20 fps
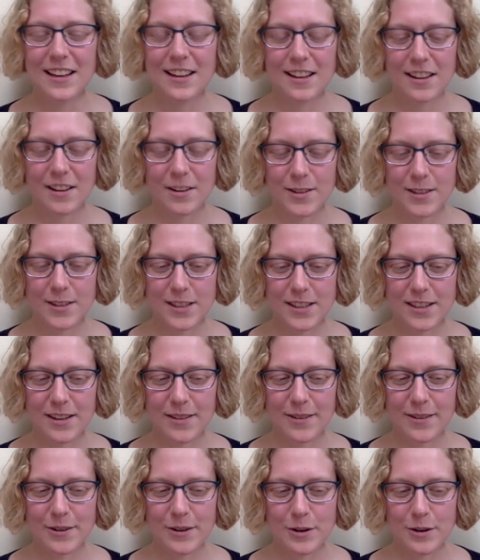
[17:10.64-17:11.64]
There was
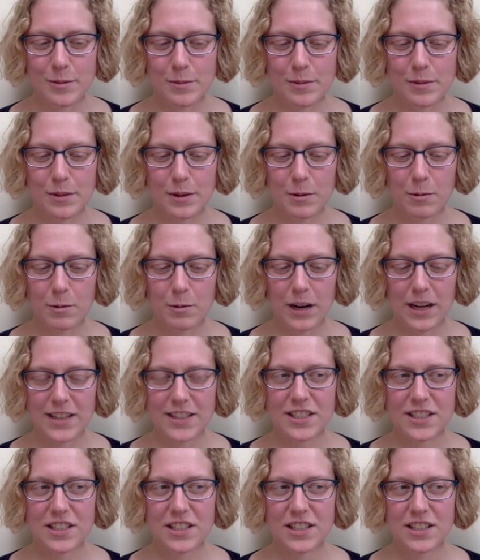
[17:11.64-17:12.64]
another group that
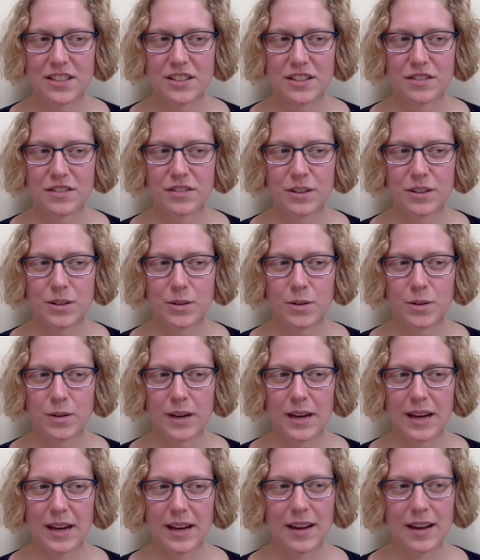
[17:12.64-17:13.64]
wants to interview
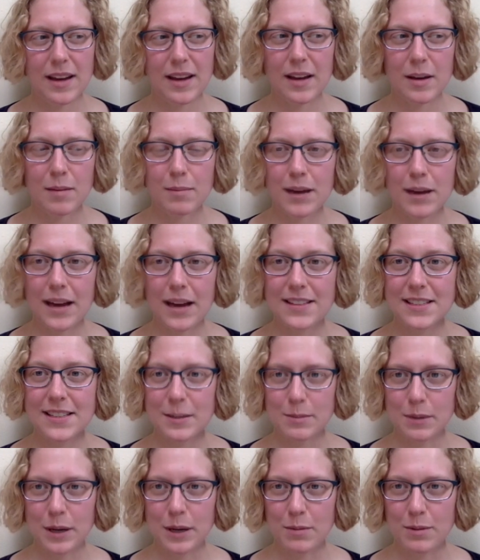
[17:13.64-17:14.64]
a
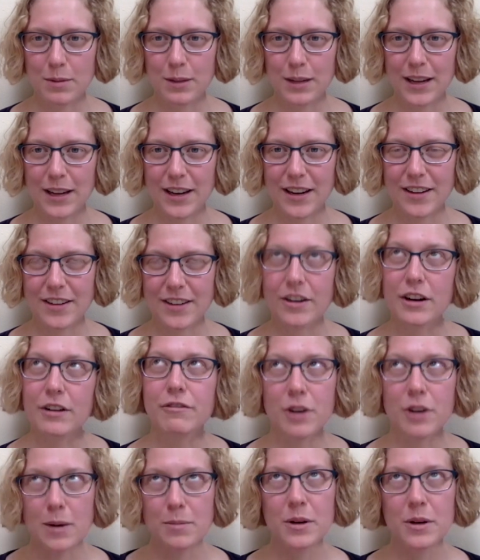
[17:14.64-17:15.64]
basketball player or a
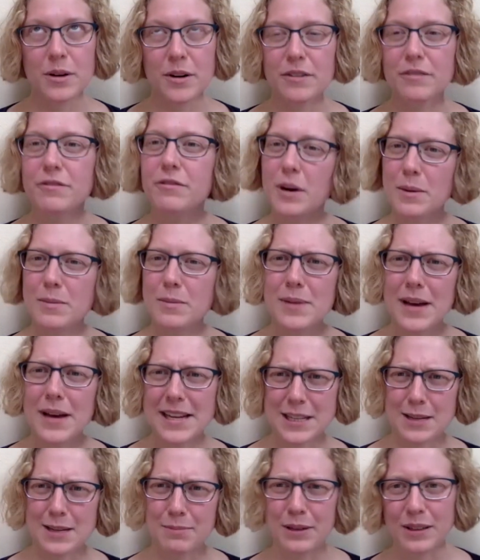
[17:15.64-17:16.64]
former
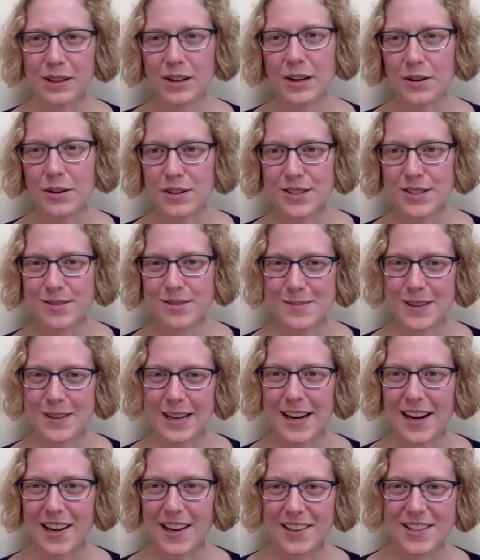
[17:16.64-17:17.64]
basketball coach from the
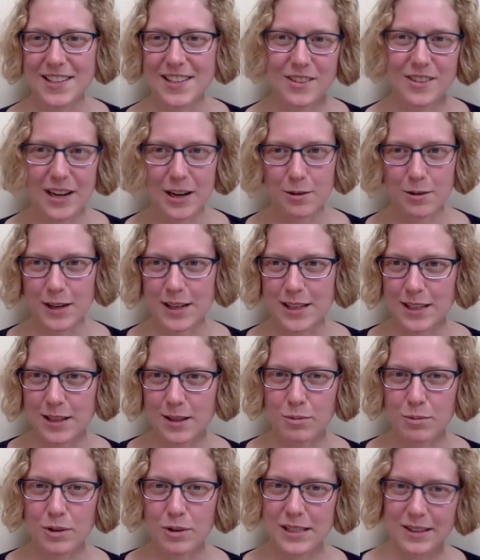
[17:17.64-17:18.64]
college who now works at
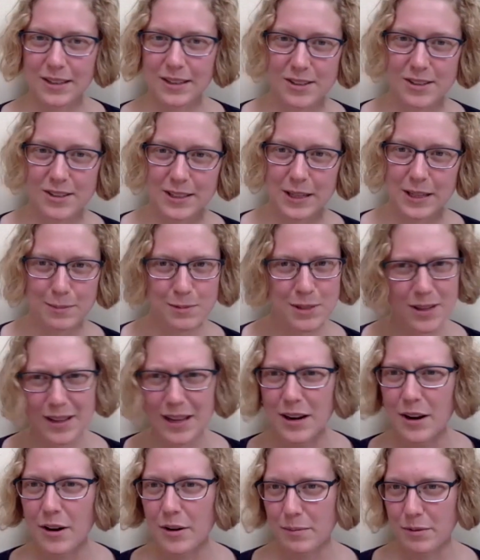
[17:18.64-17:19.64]
the Boys and Girls Club. So they
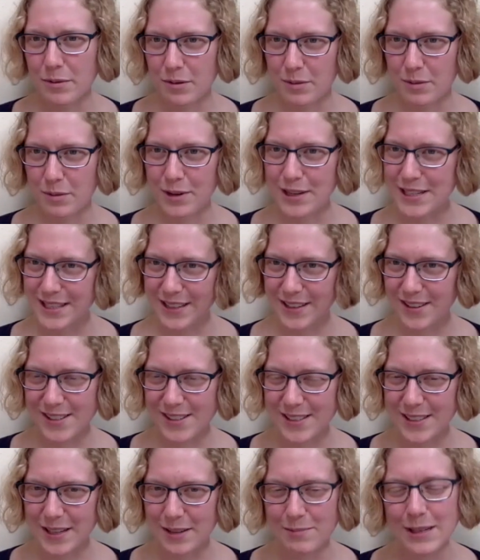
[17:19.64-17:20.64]
know him through the Boys and
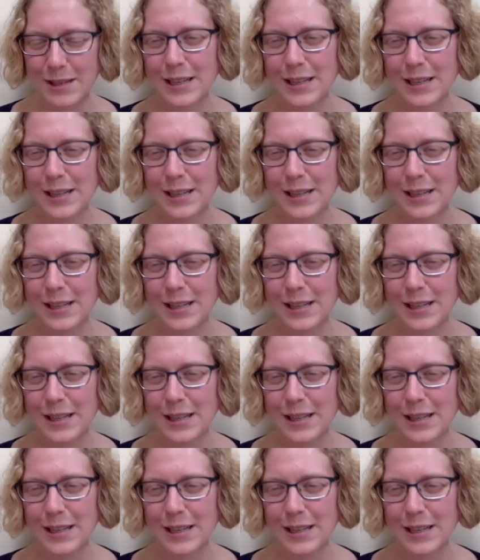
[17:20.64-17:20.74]
Girls Club.